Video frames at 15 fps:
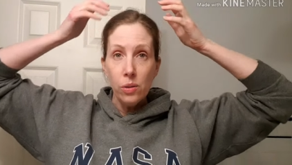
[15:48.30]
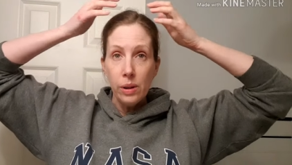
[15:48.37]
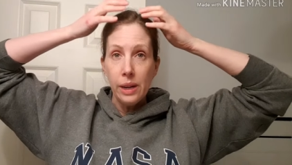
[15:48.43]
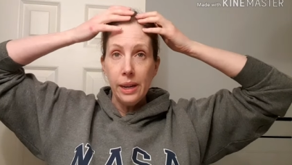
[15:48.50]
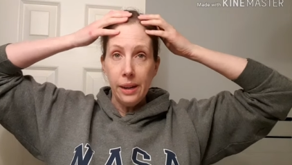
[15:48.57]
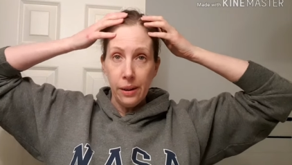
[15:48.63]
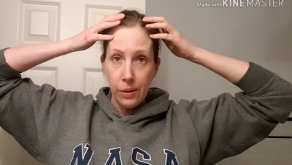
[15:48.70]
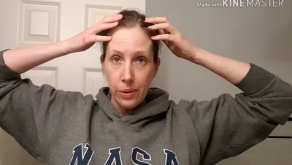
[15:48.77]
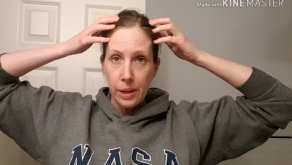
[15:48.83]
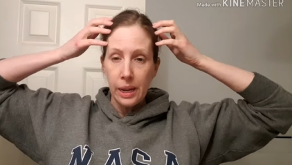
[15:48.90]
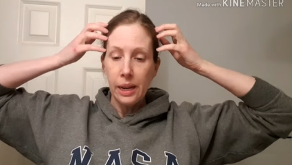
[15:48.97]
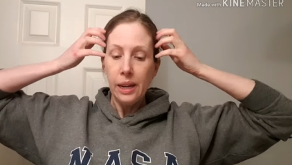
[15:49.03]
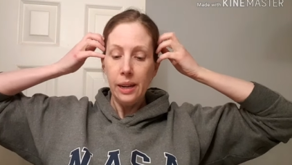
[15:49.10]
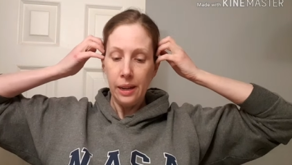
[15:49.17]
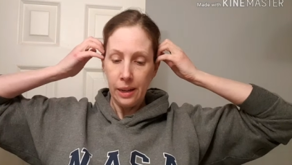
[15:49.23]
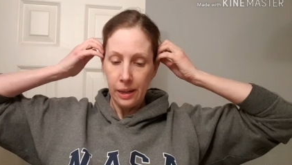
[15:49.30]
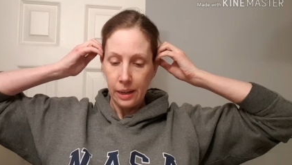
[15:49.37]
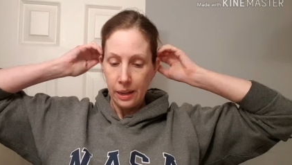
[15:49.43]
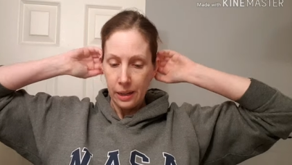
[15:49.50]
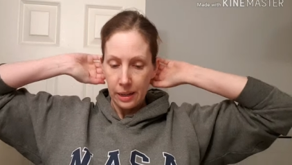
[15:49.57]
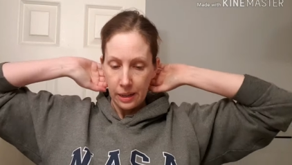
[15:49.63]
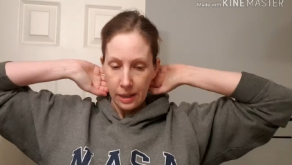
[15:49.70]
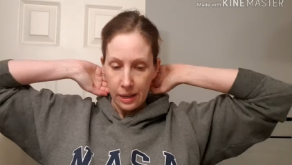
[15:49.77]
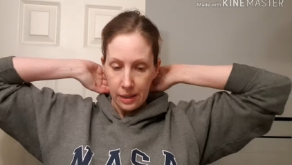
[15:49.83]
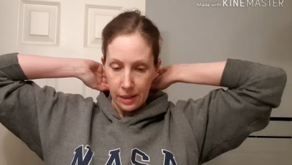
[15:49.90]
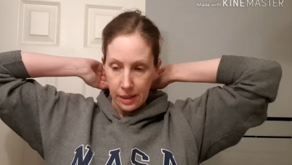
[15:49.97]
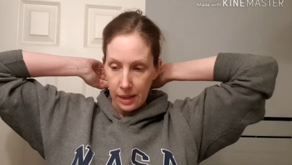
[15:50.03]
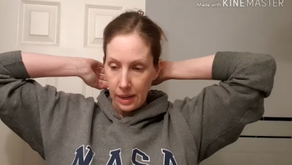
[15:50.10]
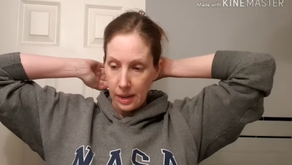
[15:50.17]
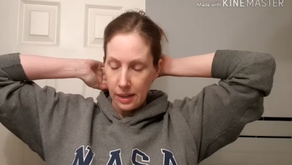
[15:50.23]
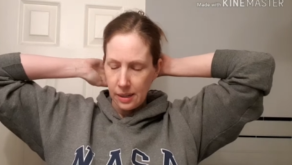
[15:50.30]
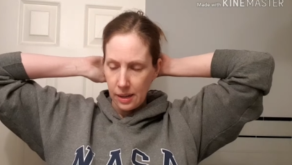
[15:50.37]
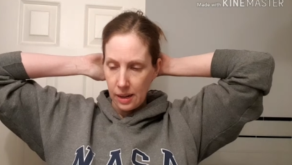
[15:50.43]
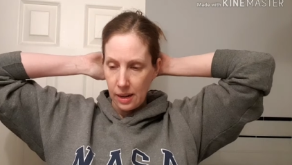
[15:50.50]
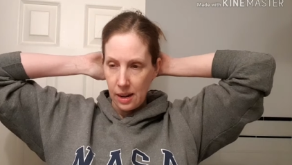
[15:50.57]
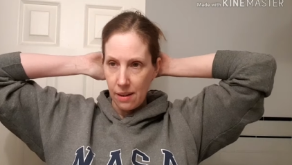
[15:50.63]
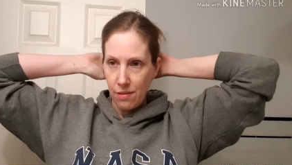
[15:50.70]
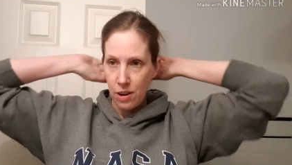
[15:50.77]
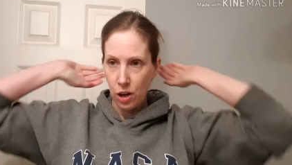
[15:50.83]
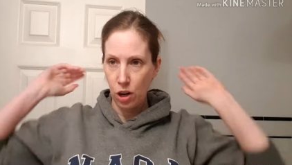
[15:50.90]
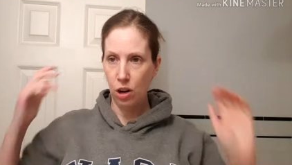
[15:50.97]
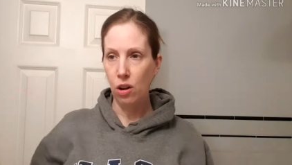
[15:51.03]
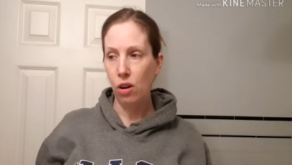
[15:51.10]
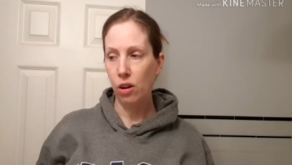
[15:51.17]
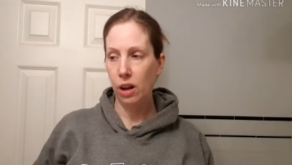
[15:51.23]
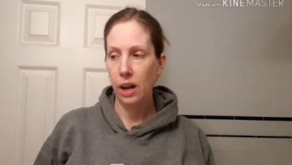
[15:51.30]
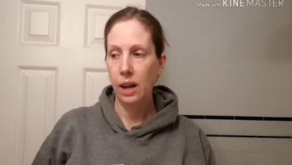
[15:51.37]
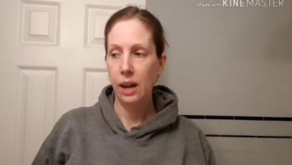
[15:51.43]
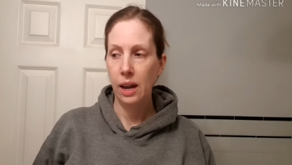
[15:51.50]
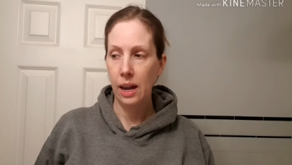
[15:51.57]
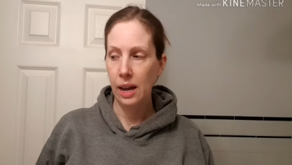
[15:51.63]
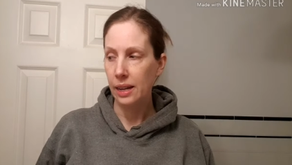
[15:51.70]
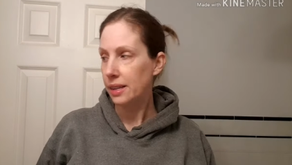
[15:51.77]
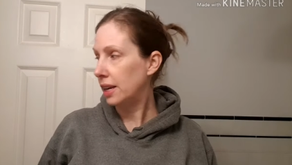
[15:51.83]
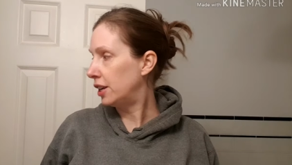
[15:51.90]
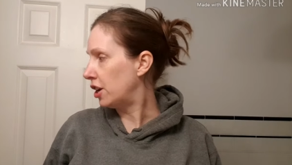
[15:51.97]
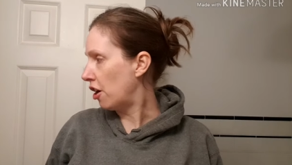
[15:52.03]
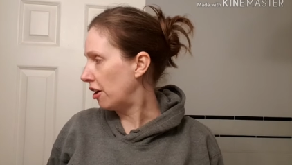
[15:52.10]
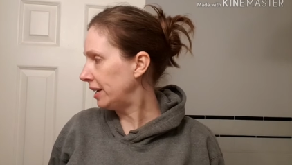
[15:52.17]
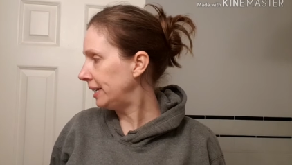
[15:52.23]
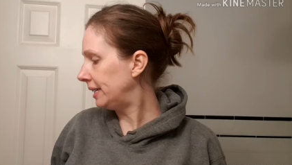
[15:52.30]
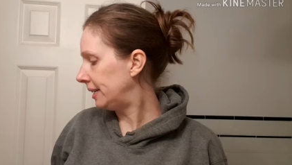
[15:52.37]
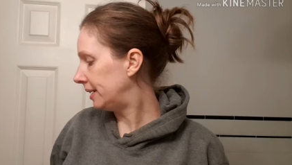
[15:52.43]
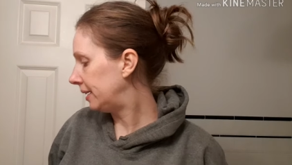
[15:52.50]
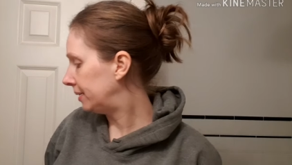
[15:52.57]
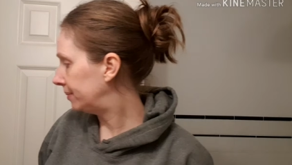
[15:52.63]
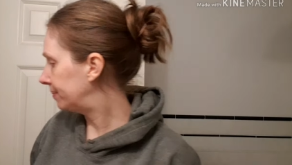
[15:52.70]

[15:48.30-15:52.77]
Okie dokie, it is 11 o'clock at night.